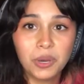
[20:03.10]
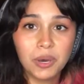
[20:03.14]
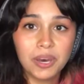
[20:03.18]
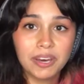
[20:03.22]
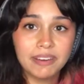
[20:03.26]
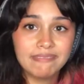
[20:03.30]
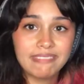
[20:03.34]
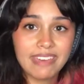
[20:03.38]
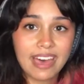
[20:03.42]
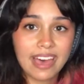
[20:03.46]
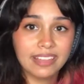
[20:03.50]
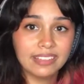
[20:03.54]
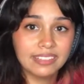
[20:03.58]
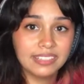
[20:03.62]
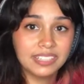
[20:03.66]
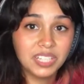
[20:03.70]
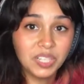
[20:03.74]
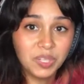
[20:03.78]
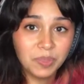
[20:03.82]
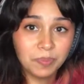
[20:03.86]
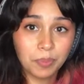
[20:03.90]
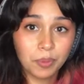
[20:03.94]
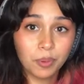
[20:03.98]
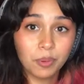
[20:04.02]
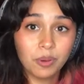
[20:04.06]
of that
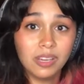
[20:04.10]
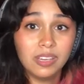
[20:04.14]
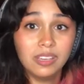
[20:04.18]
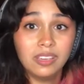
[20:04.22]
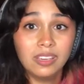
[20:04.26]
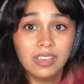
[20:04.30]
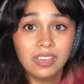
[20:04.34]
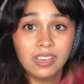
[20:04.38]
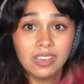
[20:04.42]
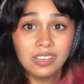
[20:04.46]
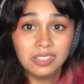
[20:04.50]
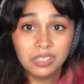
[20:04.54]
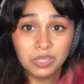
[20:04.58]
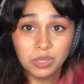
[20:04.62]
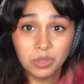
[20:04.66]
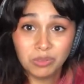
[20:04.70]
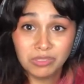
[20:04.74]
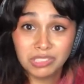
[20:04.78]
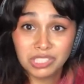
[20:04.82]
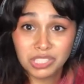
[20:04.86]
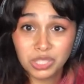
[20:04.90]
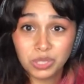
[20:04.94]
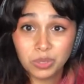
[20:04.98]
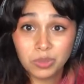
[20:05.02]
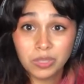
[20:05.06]
little boy who
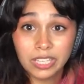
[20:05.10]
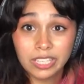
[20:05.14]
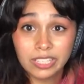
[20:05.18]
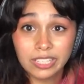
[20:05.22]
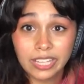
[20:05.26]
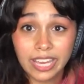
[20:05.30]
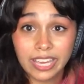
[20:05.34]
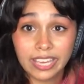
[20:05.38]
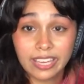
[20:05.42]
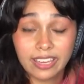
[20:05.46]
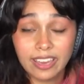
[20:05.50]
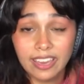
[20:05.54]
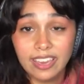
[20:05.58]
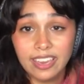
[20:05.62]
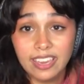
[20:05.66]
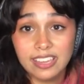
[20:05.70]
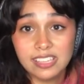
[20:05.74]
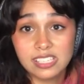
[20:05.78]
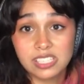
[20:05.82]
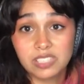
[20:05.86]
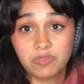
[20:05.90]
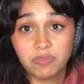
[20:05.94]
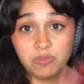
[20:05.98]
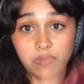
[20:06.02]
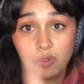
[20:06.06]
was doing, like,
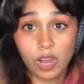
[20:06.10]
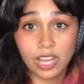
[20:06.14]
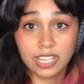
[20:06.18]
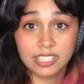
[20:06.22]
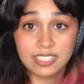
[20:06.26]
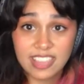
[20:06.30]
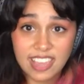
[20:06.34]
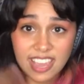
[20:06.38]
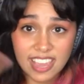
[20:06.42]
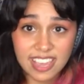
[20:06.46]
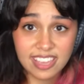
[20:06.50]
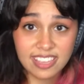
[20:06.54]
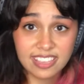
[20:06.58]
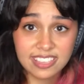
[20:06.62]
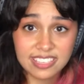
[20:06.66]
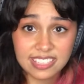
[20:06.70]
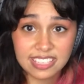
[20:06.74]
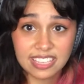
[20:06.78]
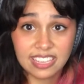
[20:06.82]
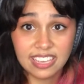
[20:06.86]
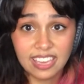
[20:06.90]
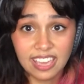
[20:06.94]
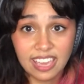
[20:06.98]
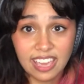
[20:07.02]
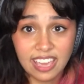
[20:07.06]
his fuetes
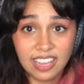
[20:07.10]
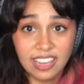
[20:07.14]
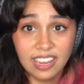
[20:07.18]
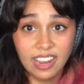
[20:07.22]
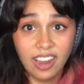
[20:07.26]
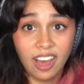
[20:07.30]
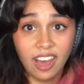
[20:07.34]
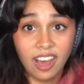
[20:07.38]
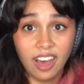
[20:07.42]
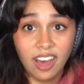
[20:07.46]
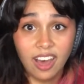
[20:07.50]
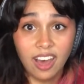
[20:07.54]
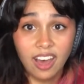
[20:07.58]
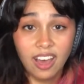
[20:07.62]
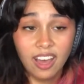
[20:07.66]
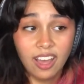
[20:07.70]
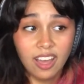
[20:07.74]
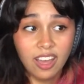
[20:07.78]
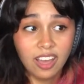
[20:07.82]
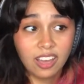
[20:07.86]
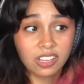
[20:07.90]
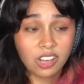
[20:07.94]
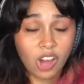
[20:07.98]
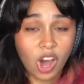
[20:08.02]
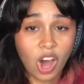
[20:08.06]
in
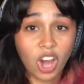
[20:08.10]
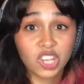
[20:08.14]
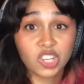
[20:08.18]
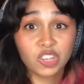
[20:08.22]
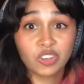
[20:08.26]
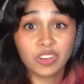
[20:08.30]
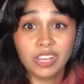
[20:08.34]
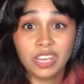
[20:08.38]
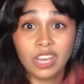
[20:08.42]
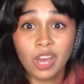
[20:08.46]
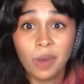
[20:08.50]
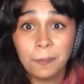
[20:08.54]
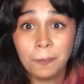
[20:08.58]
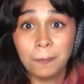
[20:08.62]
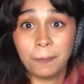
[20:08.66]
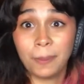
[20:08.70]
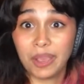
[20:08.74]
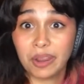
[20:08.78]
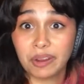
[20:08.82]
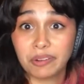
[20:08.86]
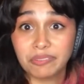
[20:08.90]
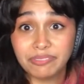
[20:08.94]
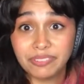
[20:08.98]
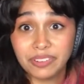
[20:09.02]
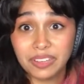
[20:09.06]
concrete
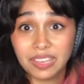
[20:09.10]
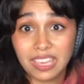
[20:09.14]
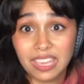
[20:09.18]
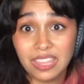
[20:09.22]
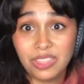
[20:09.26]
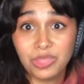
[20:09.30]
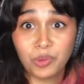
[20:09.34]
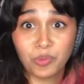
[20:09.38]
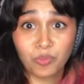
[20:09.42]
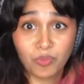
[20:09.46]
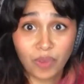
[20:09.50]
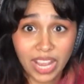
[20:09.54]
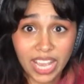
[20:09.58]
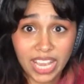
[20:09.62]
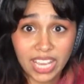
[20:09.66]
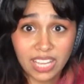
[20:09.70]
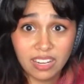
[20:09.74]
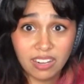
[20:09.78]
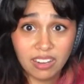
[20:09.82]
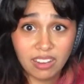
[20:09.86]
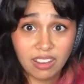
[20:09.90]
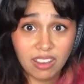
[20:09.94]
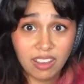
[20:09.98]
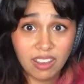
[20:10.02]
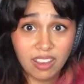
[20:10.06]
barefoot in the
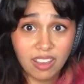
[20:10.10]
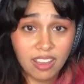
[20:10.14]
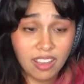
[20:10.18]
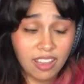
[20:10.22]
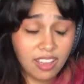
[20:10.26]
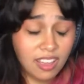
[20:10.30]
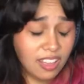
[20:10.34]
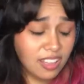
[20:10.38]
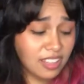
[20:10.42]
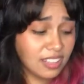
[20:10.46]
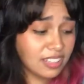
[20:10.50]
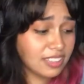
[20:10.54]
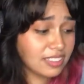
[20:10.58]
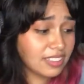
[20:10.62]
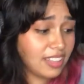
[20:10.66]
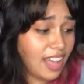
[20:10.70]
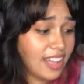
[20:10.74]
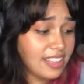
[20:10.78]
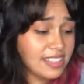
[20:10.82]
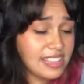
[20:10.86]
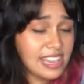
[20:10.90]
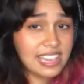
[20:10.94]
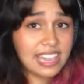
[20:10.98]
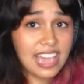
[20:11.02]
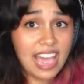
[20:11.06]
rain?
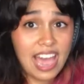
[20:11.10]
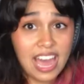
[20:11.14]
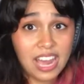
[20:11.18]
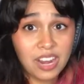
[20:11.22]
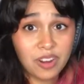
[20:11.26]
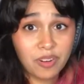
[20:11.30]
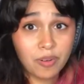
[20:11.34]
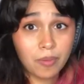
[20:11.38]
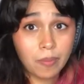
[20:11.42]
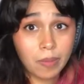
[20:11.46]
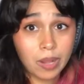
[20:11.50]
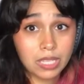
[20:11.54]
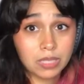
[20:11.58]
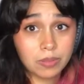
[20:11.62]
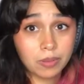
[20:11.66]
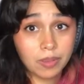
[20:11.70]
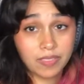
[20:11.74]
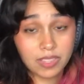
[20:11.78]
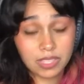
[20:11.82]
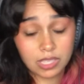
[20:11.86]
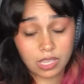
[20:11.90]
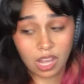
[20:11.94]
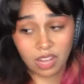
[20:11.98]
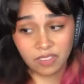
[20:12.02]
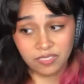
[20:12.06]
That, like, kind of reminds me of
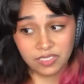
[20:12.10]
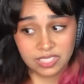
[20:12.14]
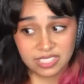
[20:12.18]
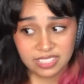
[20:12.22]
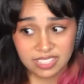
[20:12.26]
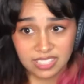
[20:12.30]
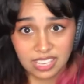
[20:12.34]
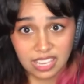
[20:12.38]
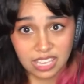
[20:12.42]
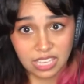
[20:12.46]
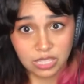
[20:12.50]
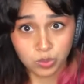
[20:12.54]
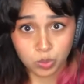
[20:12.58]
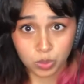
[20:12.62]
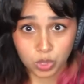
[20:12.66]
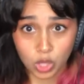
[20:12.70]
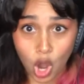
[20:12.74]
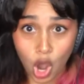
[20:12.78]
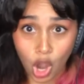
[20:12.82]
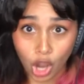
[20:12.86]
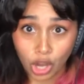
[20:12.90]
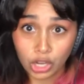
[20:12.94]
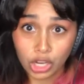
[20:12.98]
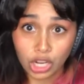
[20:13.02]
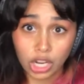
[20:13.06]
this. Obviously, his was
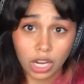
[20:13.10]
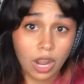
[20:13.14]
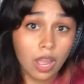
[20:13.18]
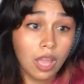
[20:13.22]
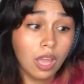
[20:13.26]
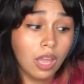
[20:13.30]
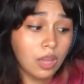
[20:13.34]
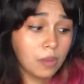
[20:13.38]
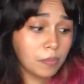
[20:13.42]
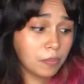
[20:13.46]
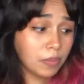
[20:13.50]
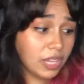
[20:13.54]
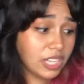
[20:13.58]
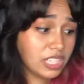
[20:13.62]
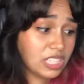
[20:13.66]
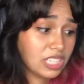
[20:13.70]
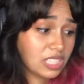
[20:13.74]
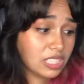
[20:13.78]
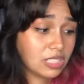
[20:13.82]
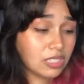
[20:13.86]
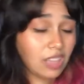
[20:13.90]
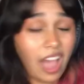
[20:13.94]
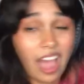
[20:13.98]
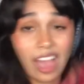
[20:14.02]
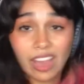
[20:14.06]
harder, but,
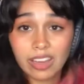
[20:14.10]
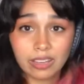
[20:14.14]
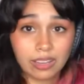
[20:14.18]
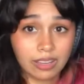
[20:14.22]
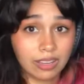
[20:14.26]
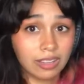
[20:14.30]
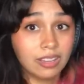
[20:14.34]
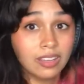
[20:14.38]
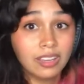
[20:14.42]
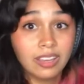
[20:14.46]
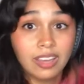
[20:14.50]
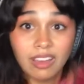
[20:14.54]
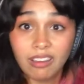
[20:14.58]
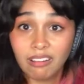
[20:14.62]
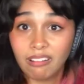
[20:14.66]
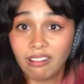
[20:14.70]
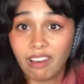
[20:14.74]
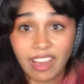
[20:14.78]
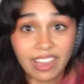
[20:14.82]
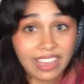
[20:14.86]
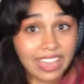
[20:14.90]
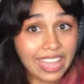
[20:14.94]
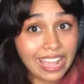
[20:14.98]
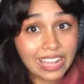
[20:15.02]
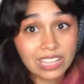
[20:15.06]
like,
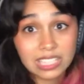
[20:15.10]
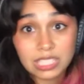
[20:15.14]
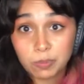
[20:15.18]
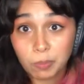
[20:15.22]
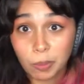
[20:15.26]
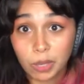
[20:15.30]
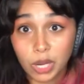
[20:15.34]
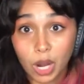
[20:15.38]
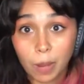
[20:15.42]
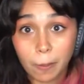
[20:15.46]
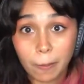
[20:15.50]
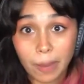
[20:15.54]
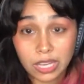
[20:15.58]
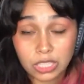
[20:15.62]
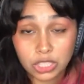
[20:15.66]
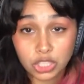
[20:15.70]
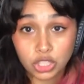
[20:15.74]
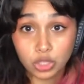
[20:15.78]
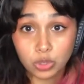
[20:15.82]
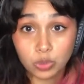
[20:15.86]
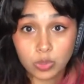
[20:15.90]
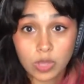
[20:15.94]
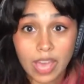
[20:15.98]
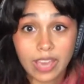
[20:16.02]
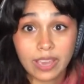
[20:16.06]
I can't spin on my
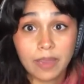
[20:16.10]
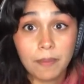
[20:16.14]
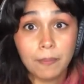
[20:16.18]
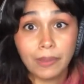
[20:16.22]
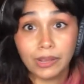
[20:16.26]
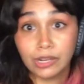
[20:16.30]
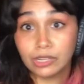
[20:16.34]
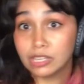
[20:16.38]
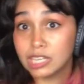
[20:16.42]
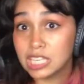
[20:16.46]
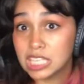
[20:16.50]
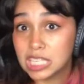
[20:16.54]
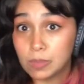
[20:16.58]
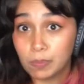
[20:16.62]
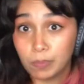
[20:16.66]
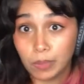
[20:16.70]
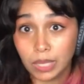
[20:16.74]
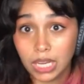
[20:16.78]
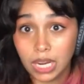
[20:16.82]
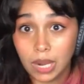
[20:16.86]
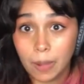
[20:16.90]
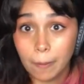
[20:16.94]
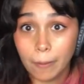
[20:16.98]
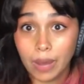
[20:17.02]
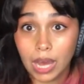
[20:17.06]
shoes. I can barely
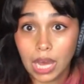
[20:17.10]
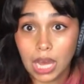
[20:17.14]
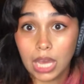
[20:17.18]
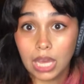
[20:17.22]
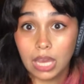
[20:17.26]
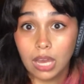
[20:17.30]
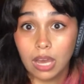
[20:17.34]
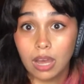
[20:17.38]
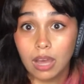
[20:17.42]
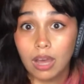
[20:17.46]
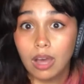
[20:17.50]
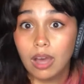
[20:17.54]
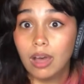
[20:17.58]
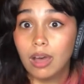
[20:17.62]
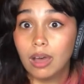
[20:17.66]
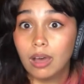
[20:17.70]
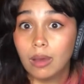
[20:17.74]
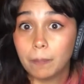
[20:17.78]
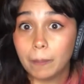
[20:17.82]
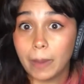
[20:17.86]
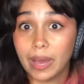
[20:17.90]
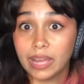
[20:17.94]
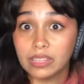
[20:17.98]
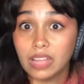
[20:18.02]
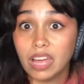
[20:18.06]
spin in my
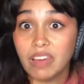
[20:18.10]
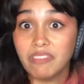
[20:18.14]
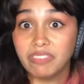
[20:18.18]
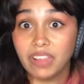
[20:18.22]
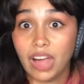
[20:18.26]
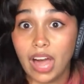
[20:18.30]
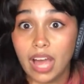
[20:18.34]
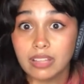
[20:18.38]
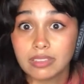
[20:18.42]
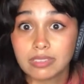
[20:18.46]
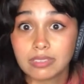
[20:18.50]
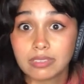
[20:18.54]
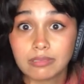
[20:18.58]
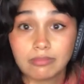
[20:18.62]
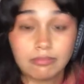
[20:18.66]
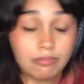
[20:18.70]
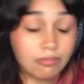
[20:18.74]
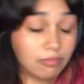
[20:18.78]
ballet flats.